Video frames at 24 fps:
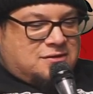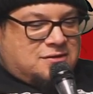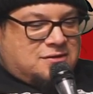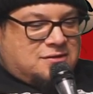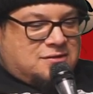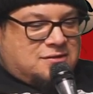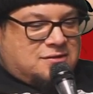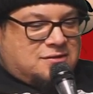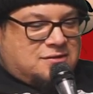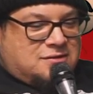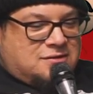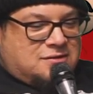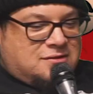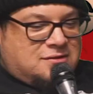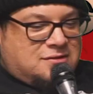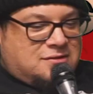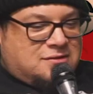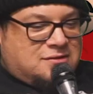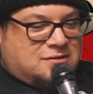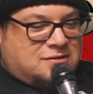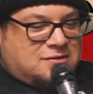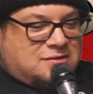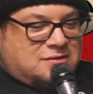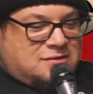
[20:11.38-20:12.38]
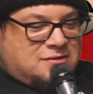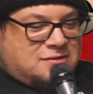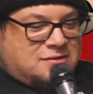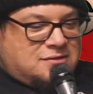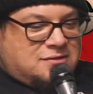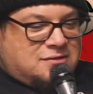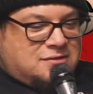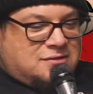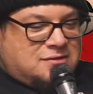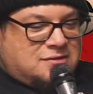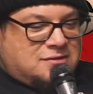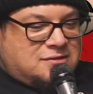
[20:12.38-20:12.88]

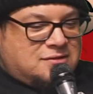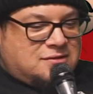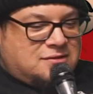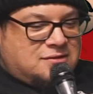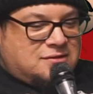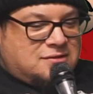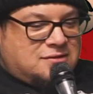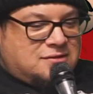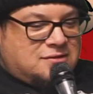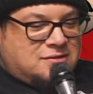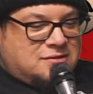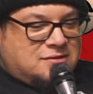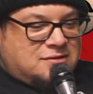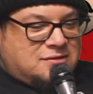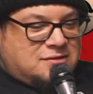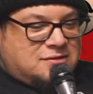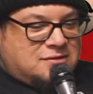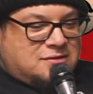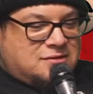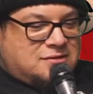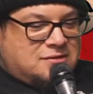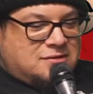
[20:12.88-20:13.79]
(not speaking)